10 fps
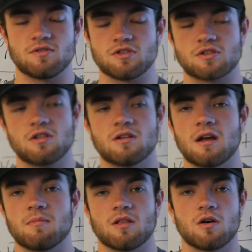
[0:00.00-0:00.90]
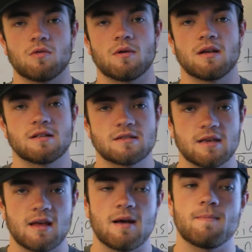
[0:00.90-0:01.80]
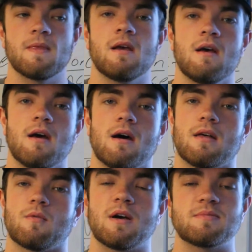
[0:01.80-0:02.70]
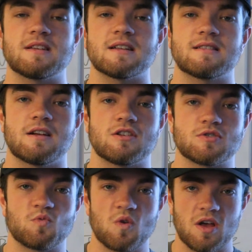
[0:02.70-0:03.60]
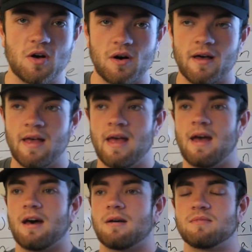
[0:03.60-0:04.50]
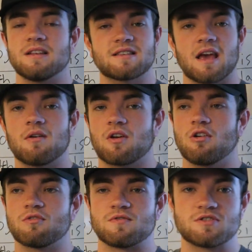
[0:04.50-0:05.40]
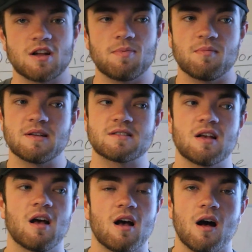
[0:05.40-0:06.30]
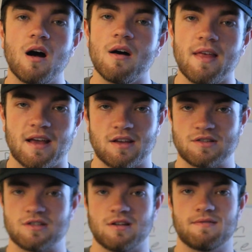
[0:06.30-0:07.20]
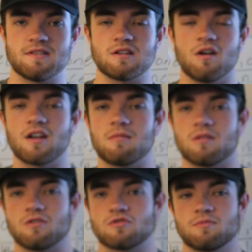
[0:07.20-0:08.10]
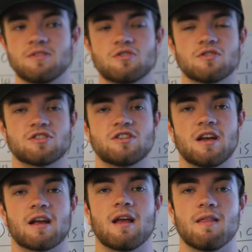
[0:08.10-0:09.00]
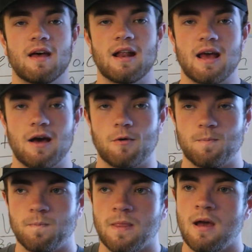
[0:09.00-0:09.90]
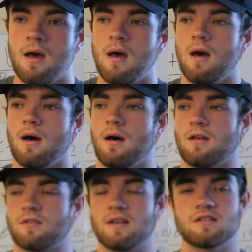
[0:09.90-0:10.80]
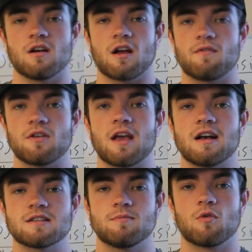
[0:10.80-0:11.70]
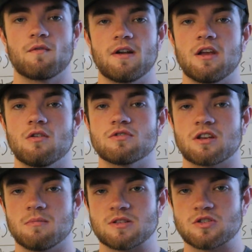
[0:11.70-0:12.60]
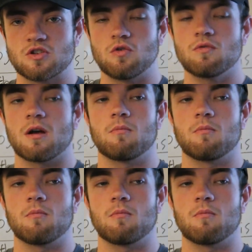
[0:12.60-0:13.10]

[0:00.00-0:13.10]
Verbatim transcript: You can just click down below and see that. Uh, the website's there as well. Um, discount codes for supplements, all that good stuff is all down below. So be sure to check that out. Uh, so that's all I got for you guys. More videos coming soon.